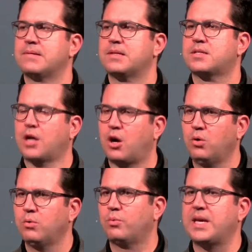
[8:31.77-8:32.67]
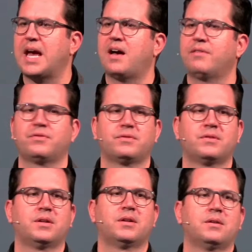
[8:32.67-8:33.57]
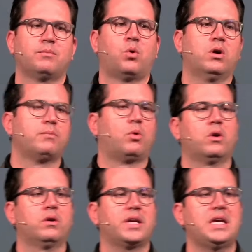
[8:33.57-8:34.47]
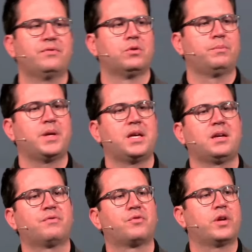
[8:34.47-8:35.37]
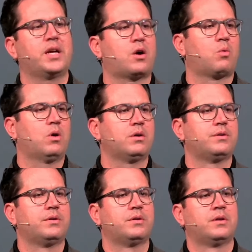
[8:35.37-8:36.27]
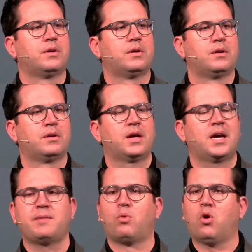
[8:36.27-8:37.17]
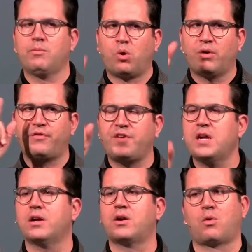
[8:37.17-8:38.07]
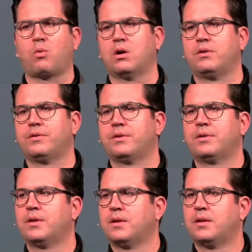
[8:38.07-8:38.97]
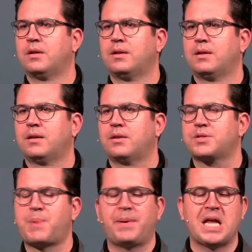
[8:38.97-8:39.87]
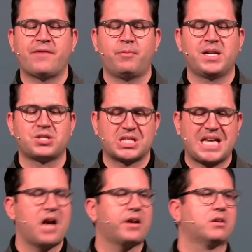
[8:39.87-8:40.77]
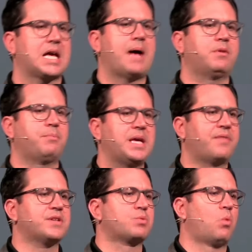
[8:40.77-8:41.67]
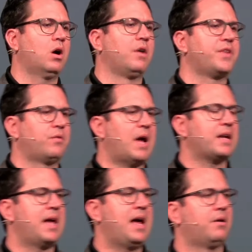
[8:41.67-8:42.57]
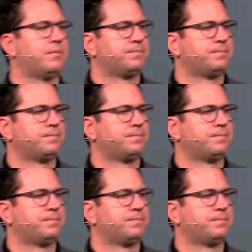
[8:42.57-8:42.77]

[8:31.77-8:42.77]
So we have more and more evil being free in our world. And more fear in our world. There's probably never been a scarier time to be in this world than right now.